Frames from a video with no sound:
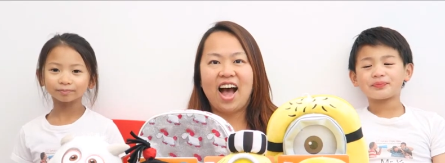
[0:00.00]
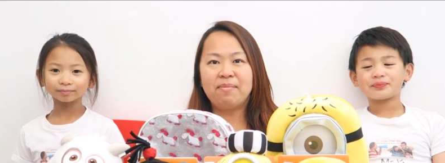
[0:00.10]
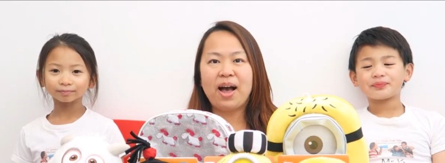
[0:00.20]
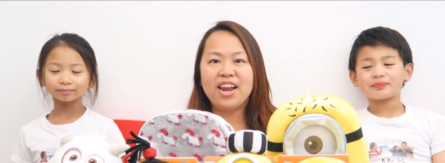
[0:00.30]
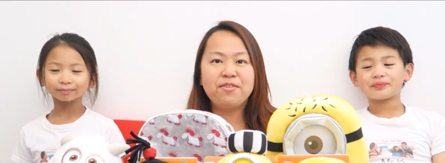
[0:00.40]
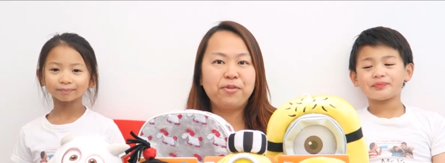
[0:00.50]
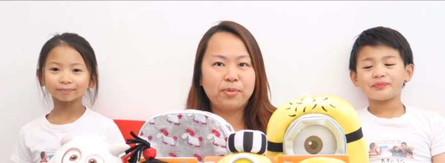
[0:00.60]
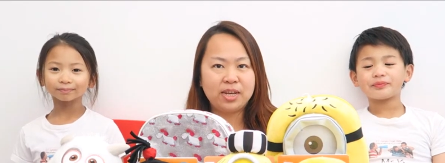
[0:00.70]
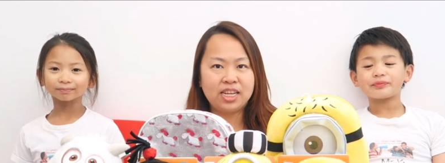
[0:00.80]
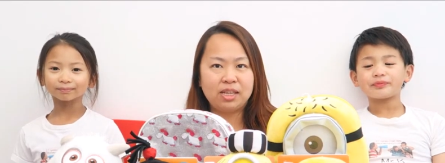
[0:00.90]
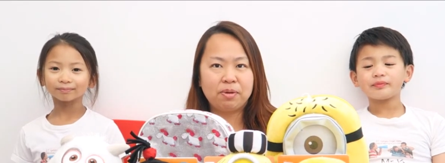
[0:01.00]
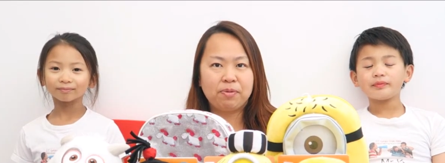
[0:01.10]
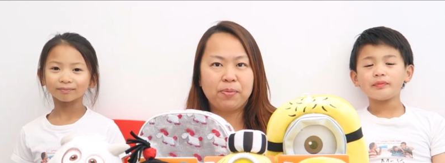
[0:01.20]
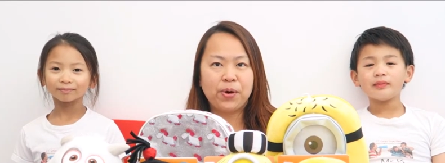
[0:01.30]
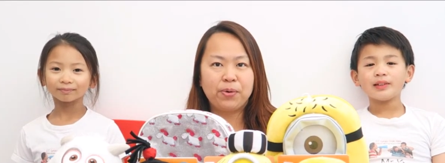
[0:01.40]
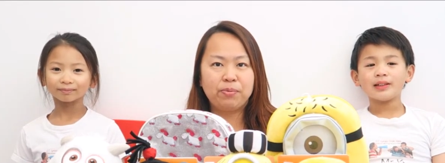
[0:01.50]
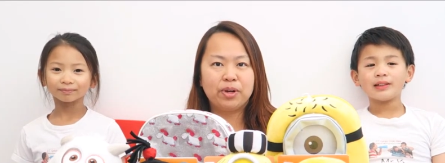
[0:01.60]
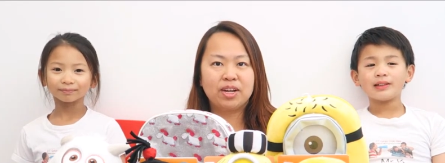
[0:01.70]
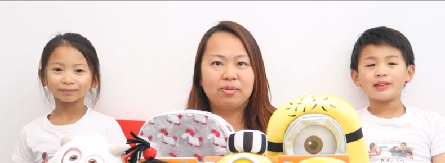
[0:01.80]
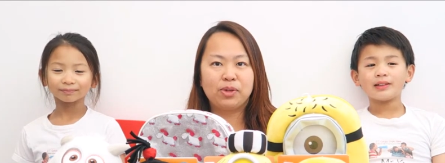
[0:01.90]
Speaker 1: I'm Agnes from E.T. Speaks From Home.
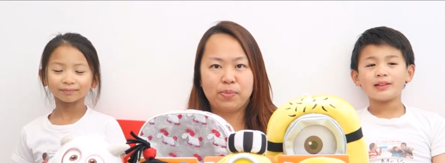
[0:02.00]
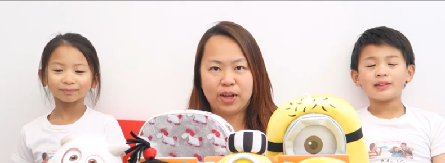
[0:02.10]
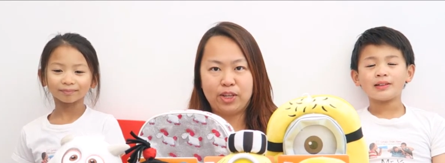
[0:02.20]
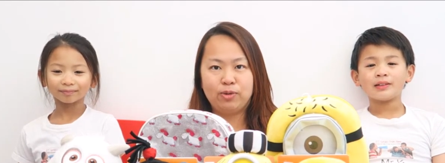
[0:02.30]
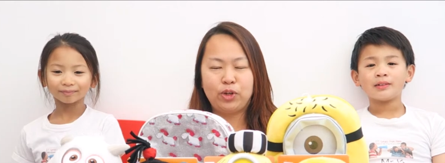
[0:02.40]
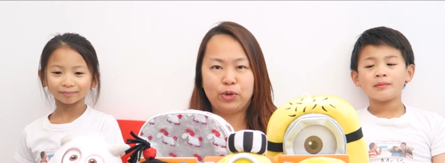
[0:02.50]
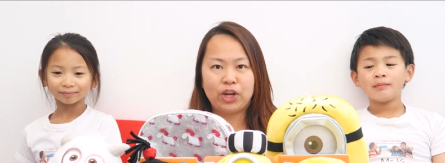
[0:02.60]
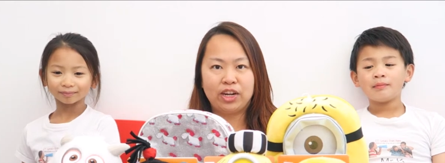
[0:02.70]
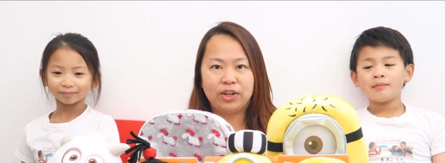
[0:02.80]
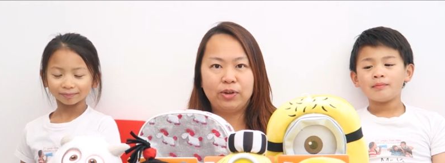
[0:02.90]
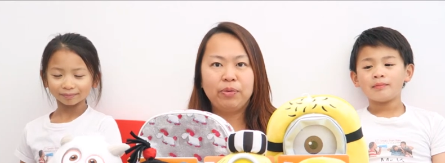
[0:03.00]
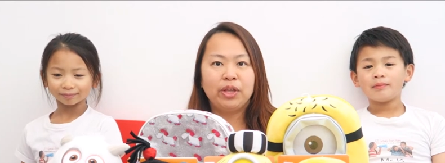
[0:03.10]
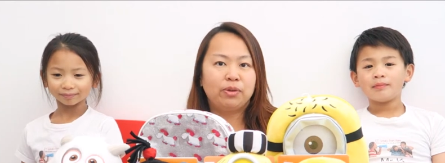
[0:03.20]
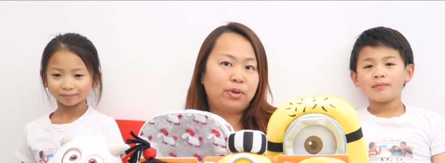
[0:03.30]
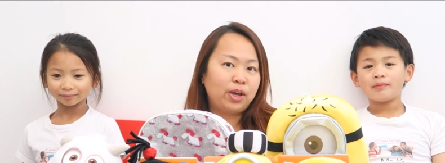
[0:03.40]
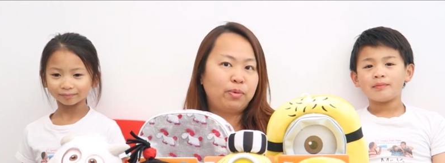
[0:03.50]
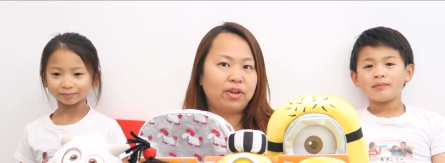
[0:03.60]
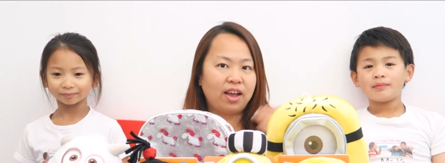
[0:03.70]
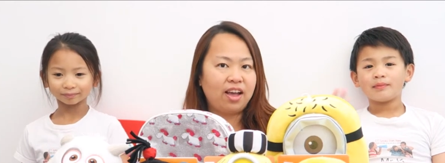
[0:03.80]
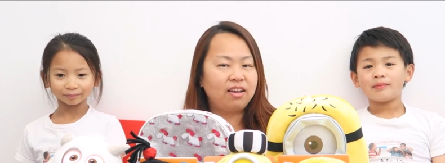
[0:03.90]
Welcome to my YouTube channel. Today we
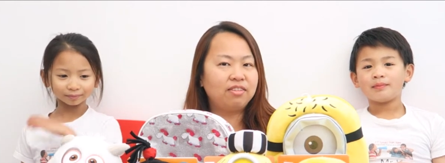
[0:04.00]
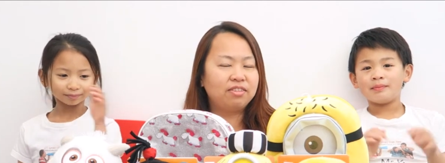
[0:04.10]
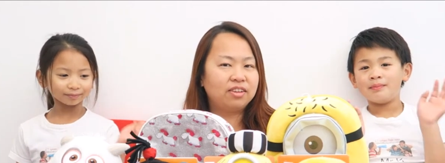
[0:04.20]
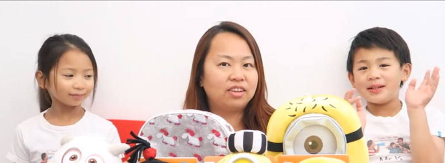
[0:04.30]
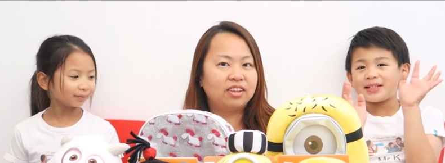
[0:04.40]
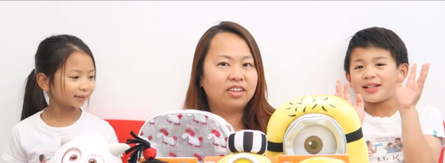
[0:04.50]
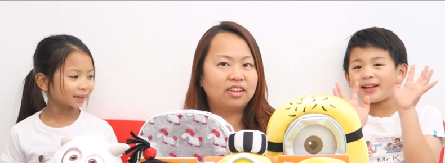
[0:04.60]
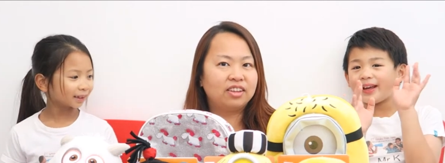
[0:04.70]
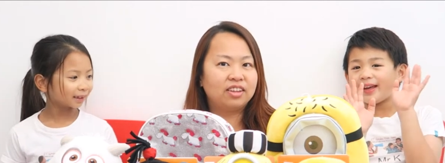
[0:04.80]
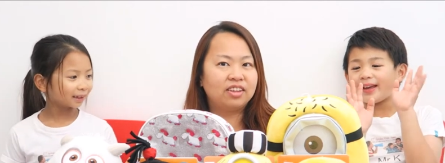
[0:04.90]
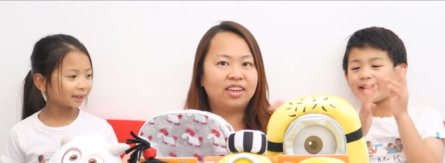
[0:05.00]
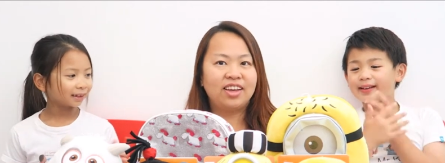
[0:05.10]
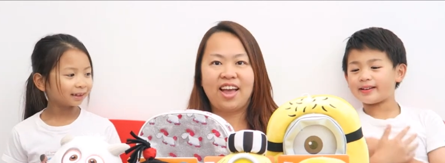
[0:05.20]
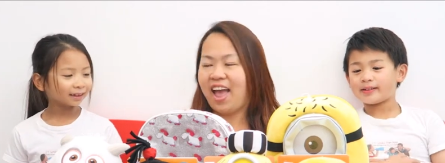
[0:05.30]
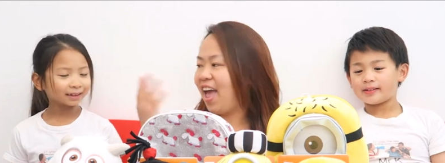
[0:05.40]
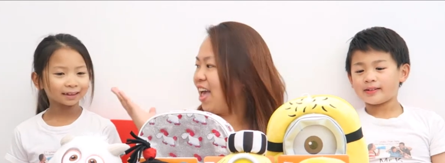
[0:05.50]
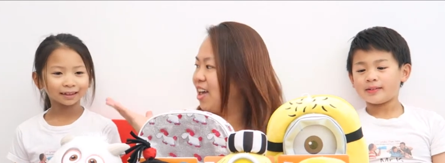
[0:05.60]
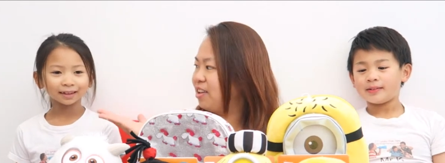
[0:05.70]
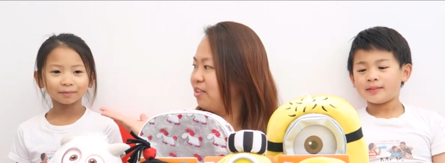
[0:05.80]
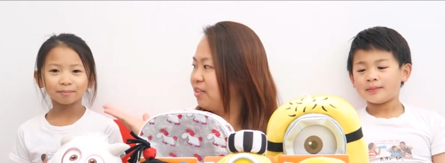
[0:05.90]
have Mr. K
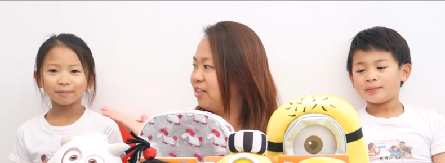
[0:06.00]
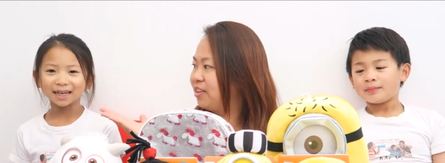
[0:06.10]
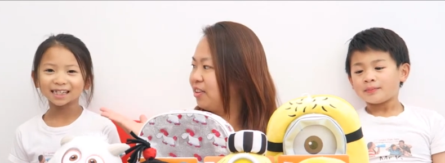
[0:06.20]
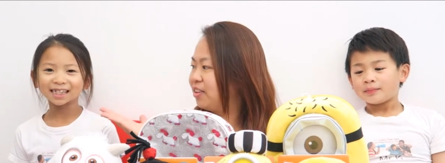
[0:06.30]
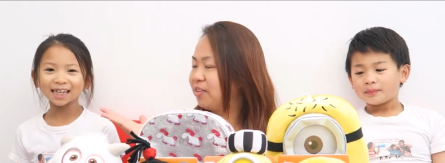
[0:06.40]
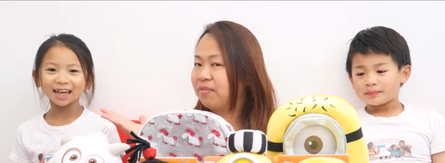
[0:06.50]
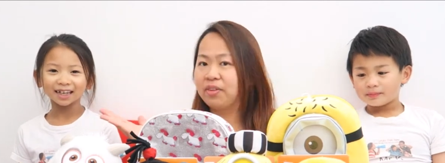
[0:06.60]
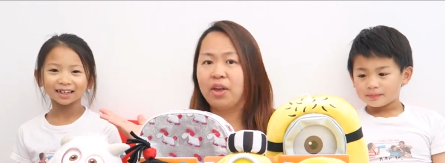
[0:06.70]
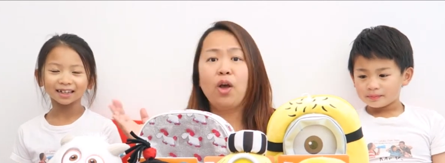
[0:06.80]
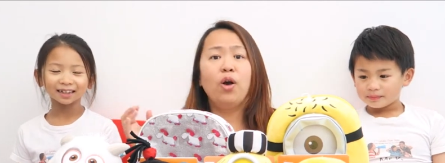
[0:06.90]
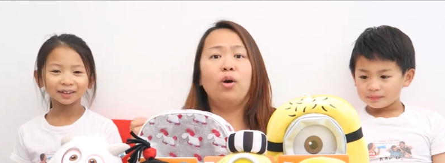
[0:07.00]
and Miss C.